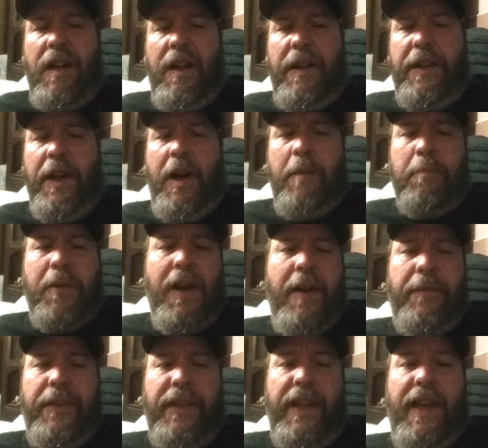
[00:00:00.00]

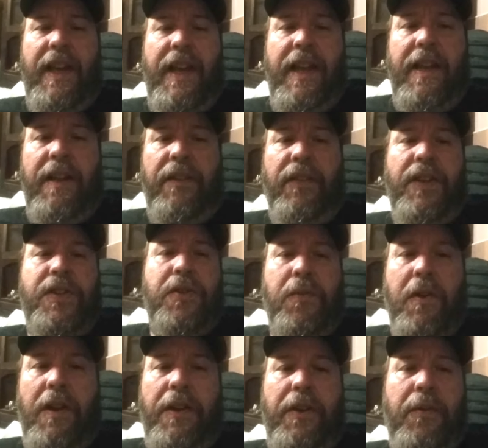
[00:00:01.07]
non-profit day unless you're
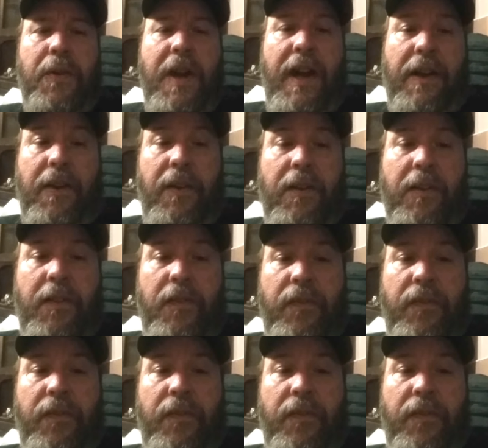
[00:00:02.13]
running a wrecker.